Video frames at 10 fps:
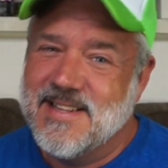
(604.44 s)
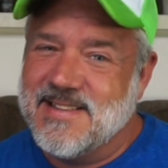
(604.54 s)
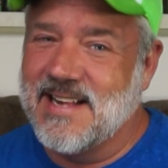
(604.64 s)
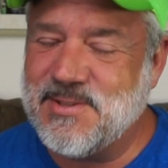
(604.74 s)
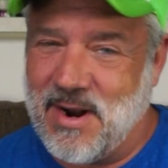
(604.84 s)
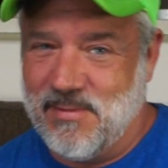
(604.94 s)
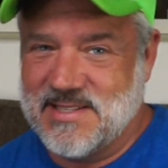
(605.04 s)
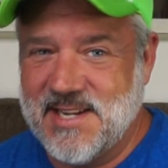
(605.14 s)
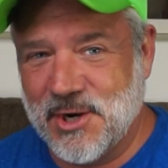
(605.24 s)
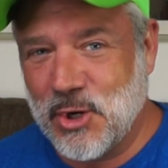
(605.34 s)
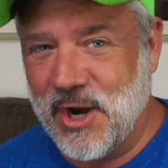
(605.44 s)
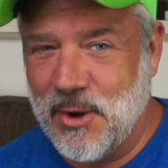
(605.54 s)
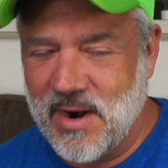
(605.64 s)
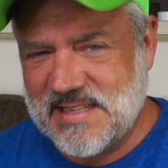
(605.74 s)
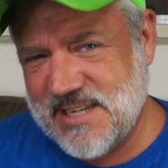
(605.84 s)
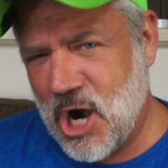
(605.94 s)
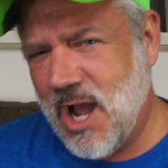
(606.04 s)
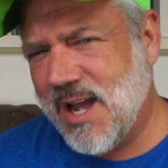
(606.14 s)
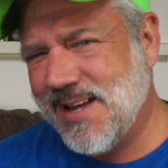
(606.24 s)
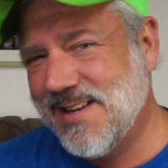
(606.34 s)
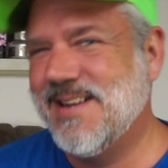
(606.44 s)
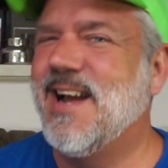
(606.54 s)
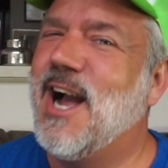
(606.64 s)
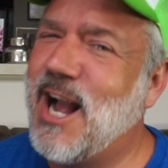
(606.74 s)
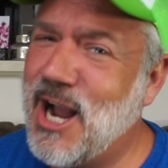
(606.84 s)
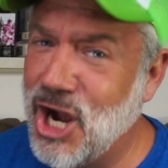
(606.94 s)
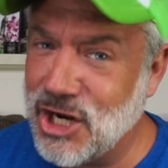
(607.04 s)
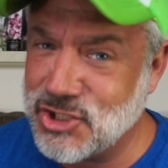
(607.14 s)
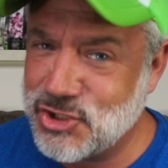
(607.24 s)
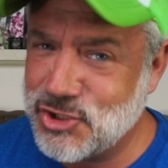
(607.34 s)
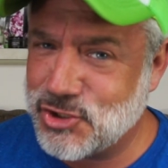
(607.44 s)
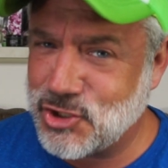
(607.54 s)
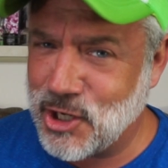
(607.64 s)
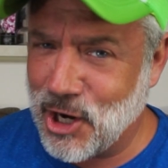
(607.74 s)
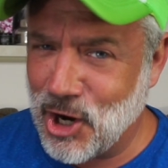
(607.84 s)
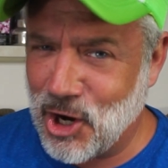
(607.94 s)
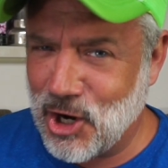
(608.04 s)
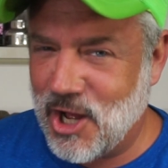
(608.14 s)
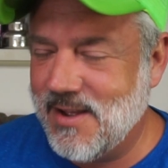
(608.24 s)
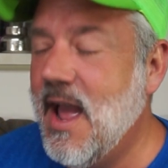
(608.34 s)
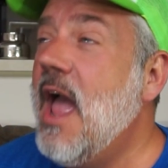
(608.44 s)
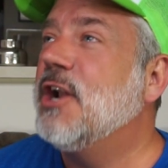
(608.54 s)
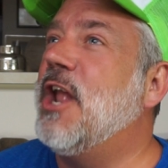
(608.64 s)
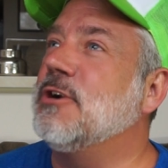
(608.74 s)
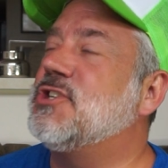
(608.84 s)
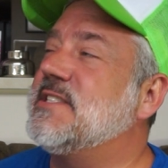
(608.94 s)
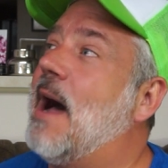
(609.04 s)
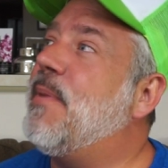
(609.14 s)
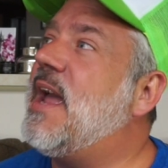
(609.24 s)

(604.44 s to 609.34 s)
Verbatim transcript: That's what I'm going to say to Karina when I see her. Country girl. No, she's not.